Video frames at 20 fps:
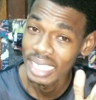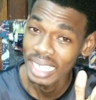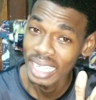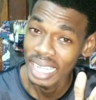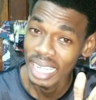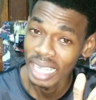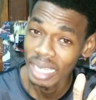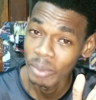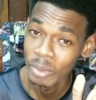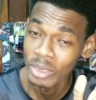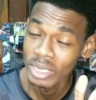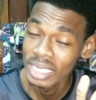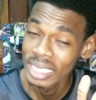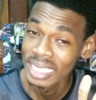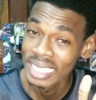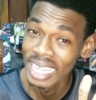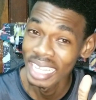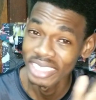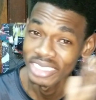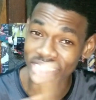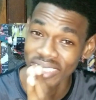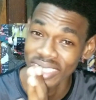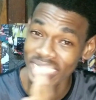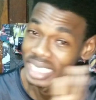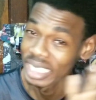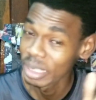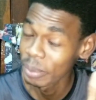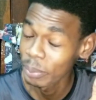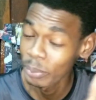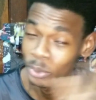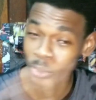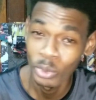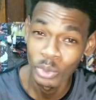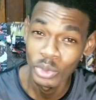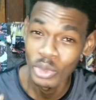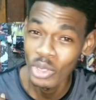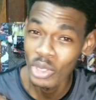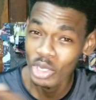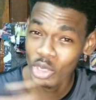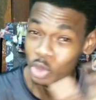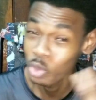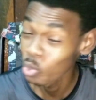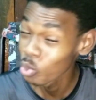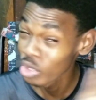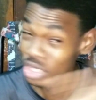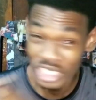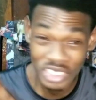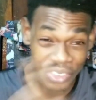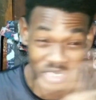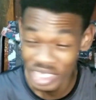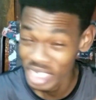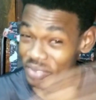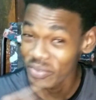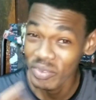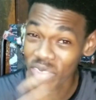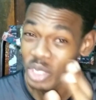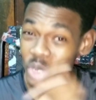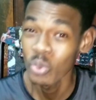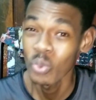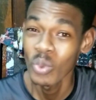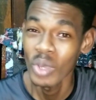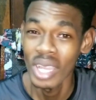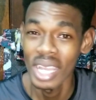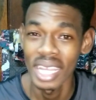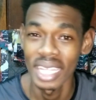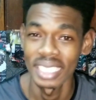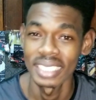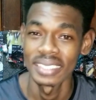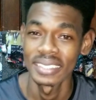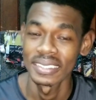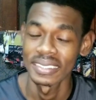All about the natural hair products. Whatever you want.